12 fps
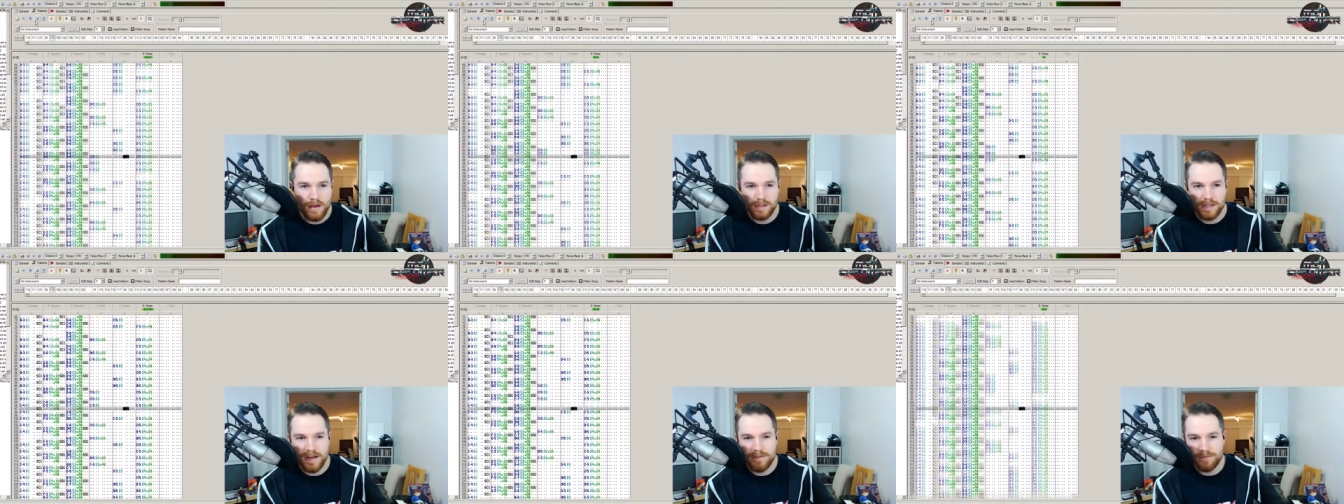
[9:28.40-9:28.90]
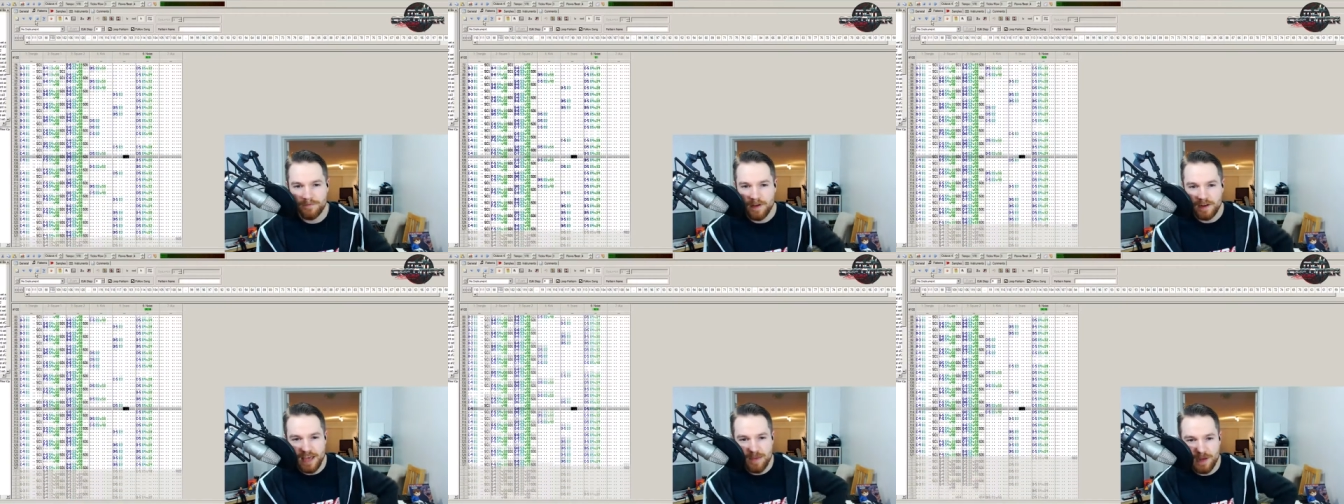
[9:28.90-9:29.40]
Kind of a
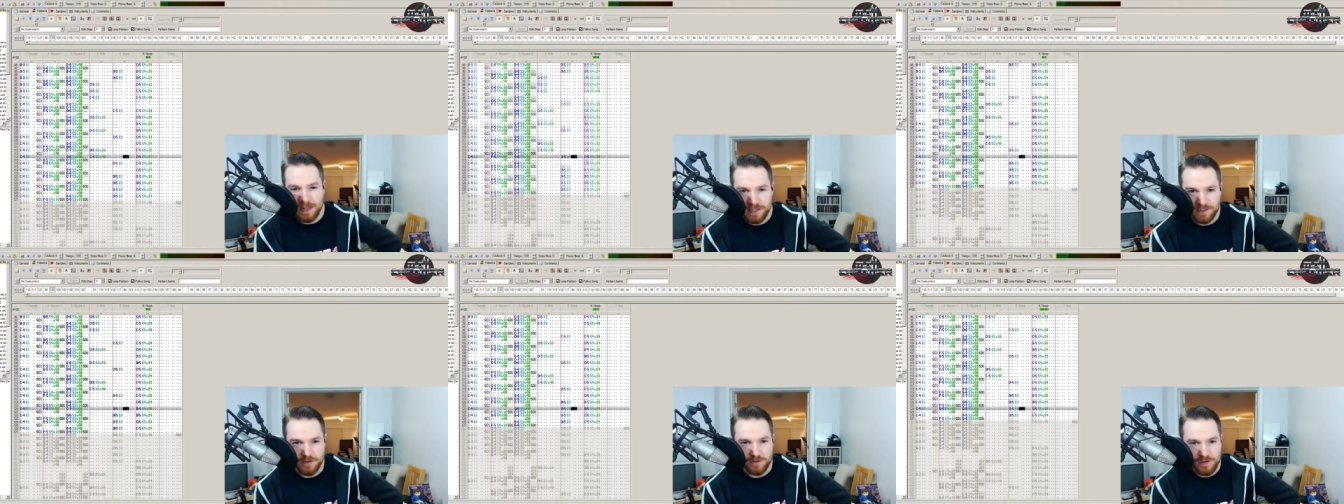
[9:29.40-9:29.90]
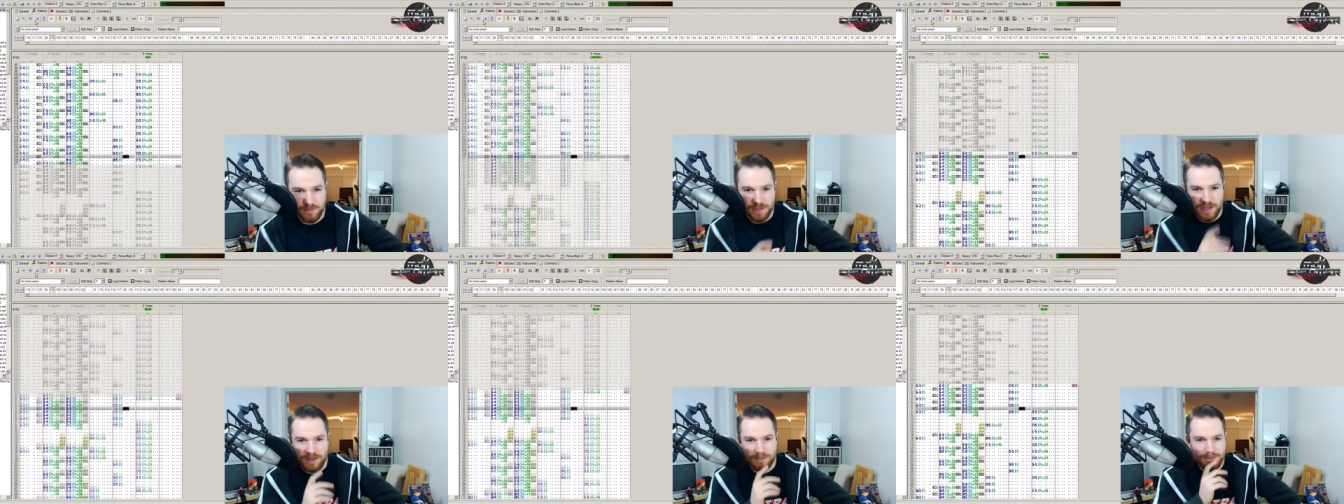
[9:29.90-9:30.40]
fun game I like to do
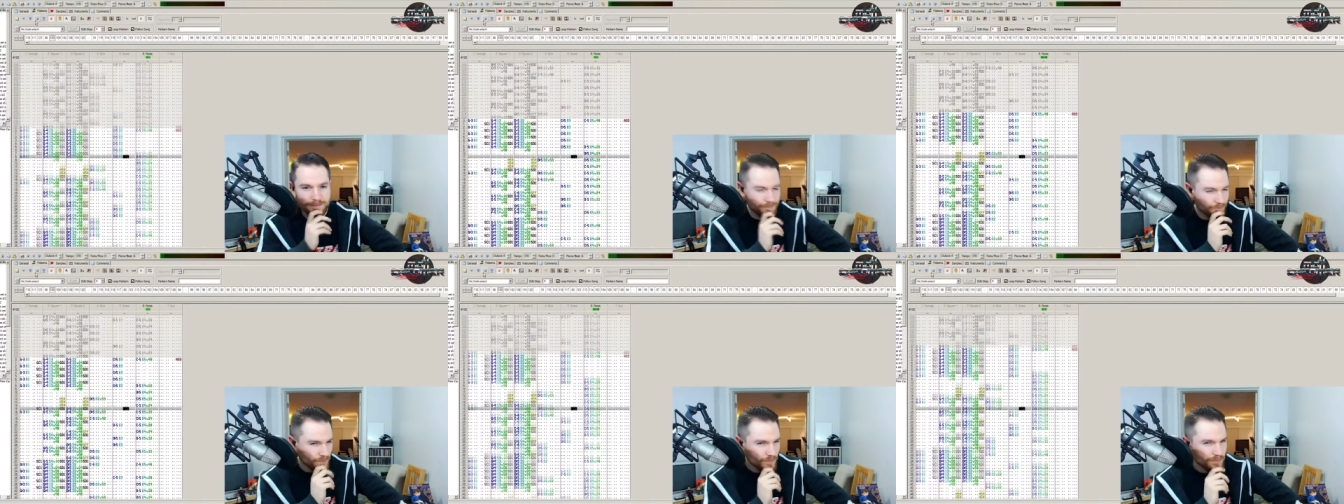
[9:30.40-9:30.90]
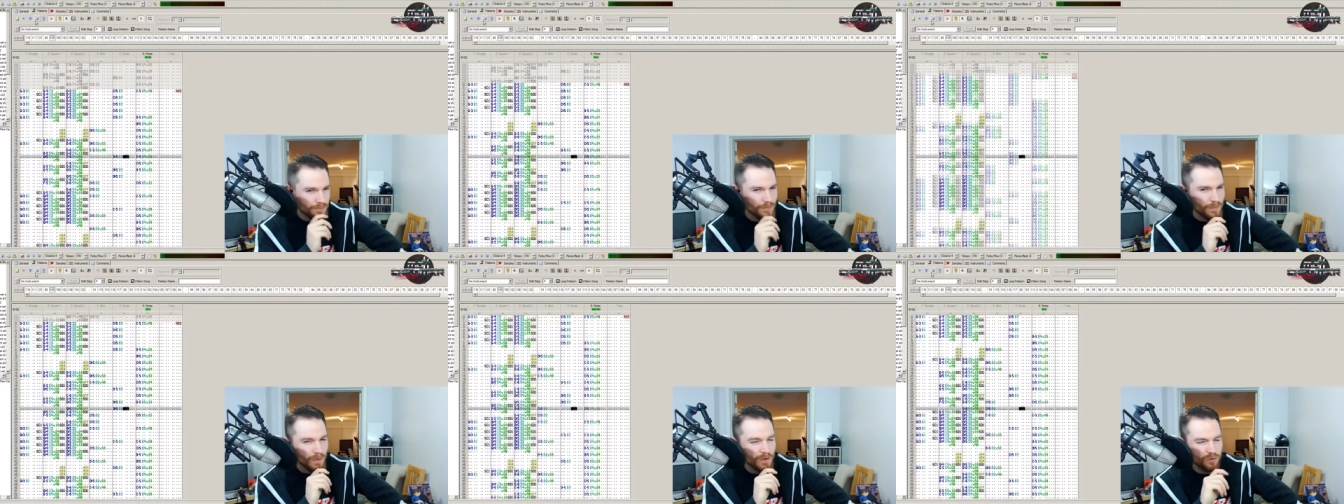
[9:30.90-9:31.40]
sometimes
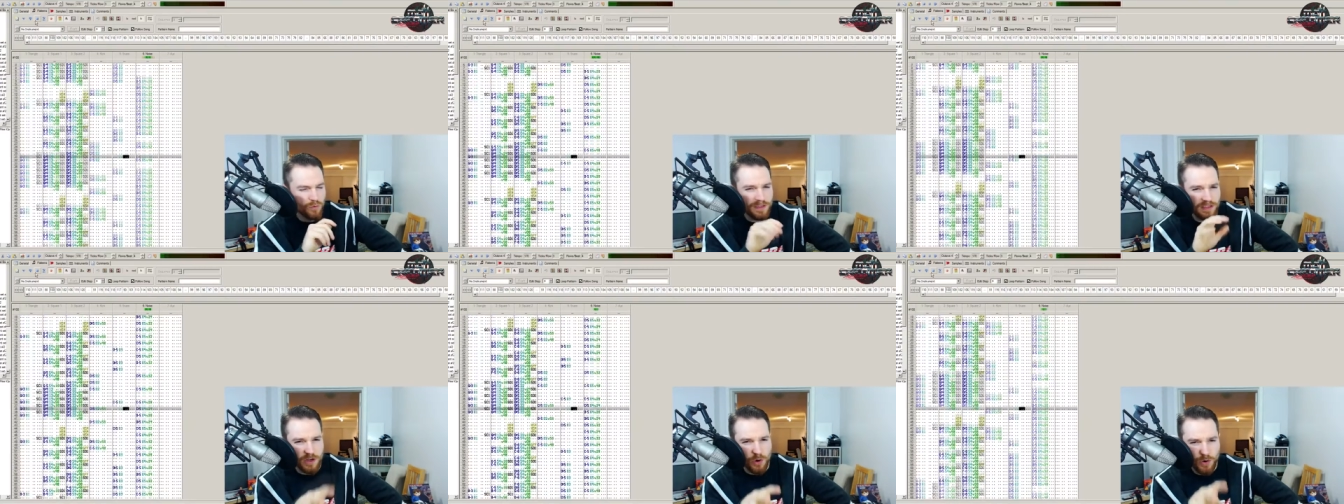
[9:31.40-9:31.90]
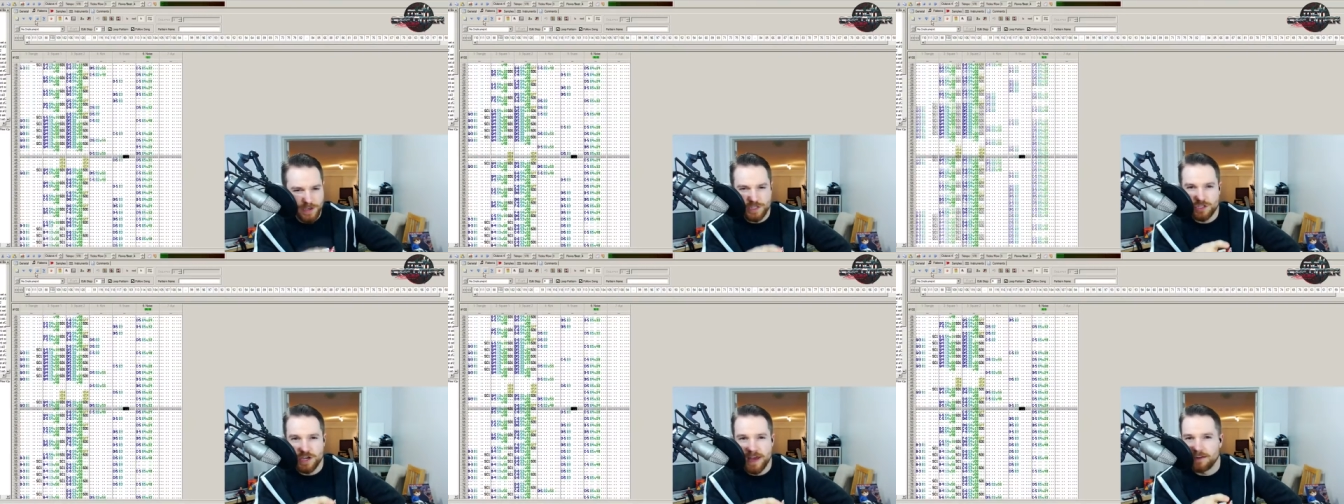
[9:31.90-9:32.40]
with the
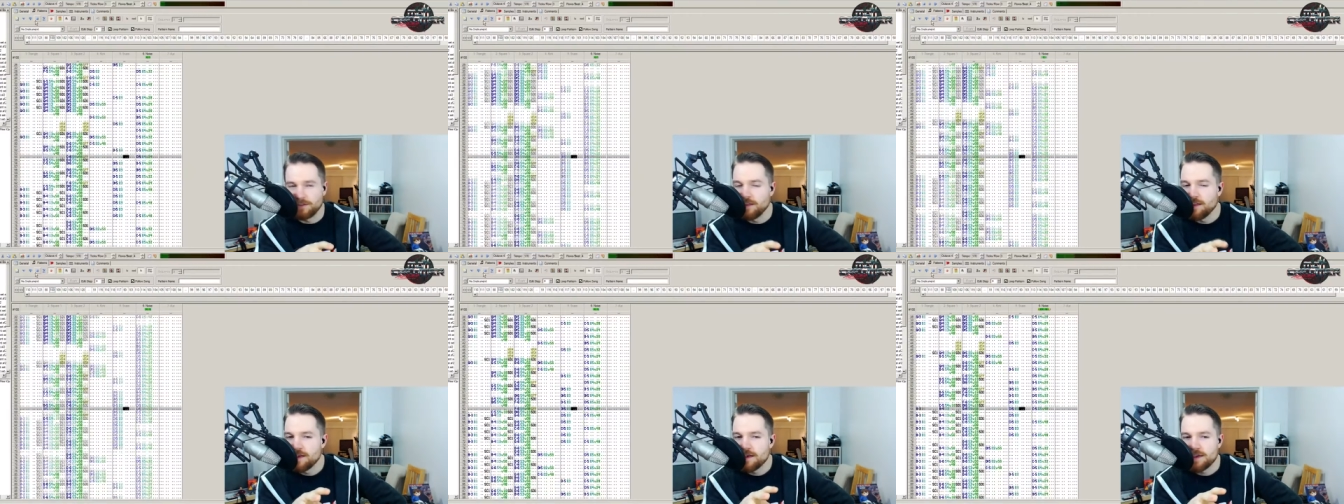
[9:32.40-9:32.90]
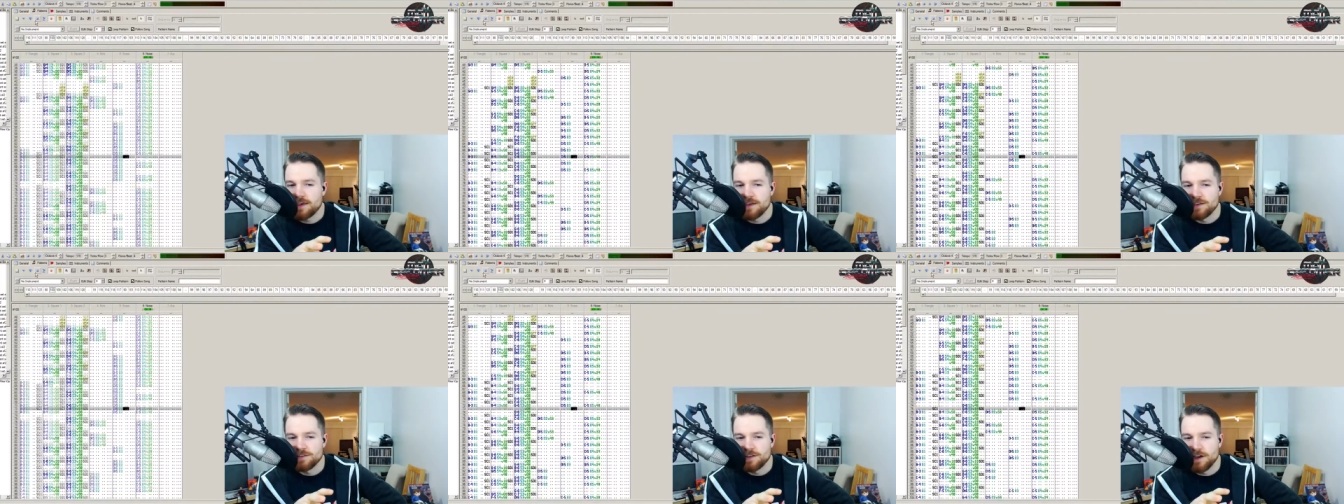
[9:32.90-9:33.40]
noise channel
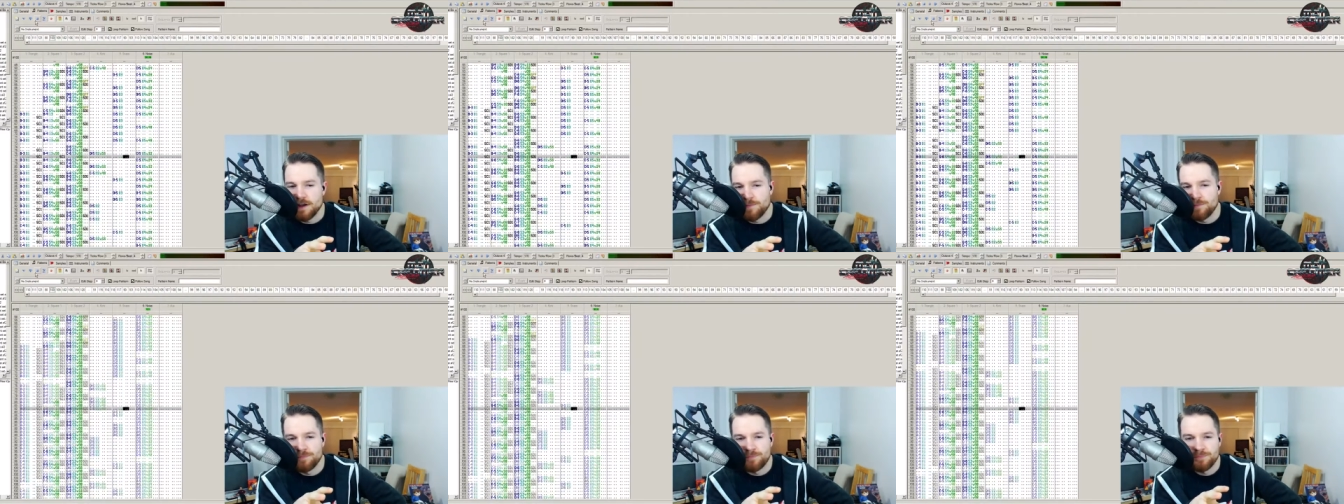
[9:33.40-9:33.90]
is um,